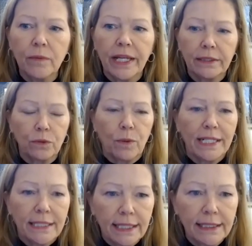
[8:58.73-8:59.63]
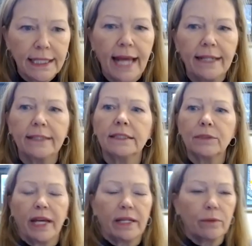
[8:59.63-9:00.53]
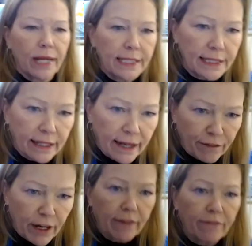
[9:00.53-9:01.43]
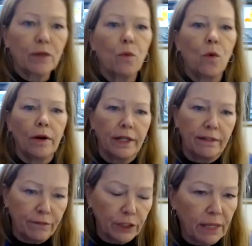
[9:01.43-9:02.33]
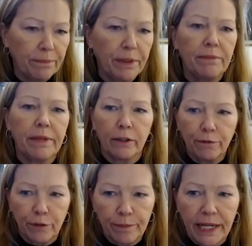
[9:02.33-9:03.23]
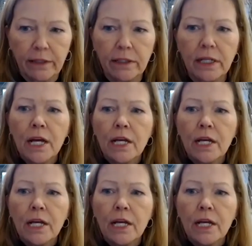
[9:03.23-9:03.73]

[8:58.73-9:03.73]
We had 26 candidates. We had a race for every ward and for deputy mayor and for mayor.